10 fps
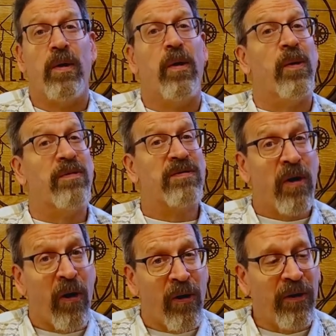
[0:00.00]

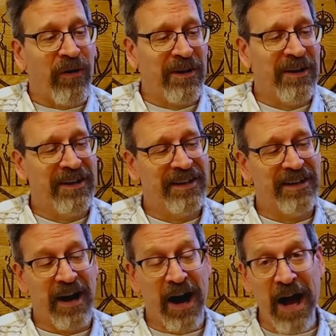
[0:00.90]
Overall,
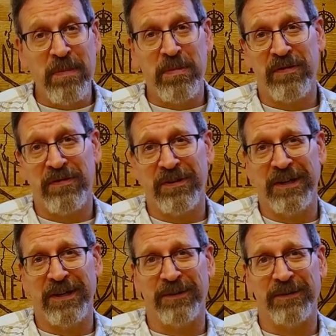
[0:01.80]
I prefer
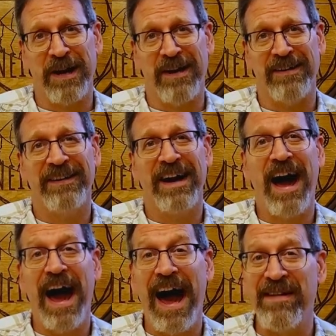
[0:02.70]
Eagle Rare.
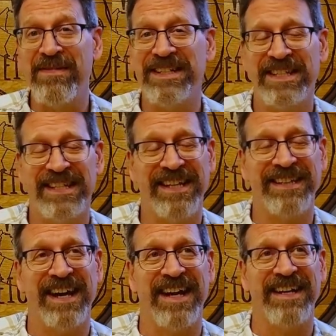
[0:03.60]
Having
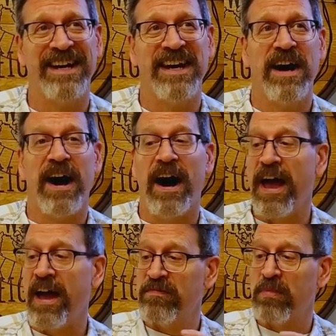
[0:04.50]
said that,
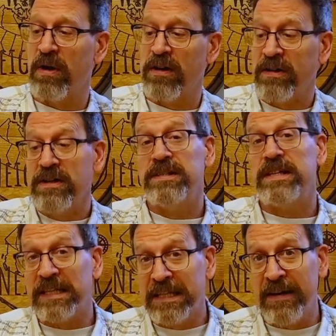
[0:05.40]
I have bought
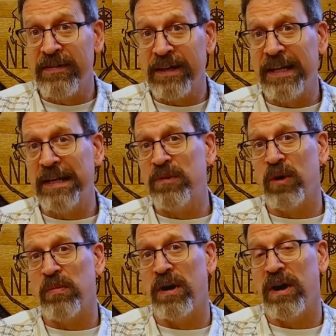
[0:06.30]
significantly
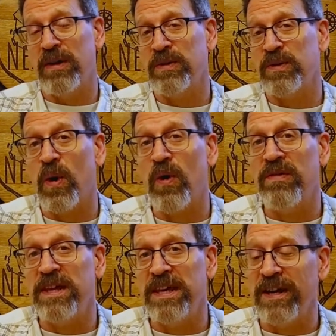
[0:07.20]
more bottles
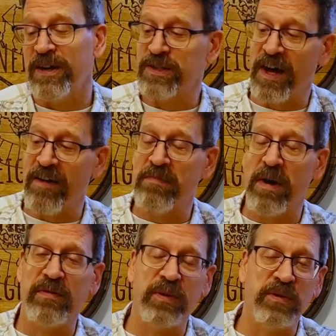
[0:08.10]
over the years of
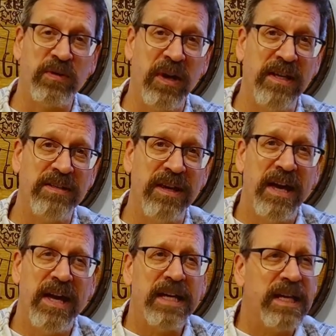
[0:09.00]
Buffalo Trace,
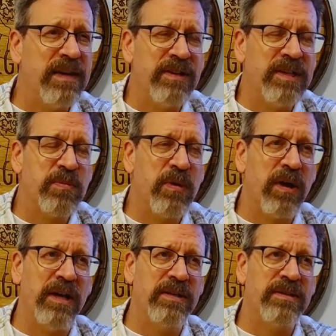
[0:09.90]
given its
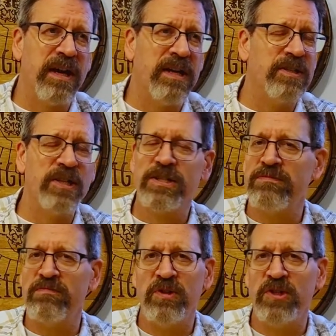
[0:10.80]
price and just
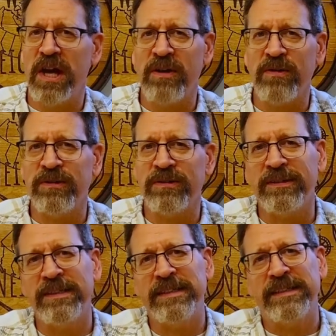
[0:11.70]
general,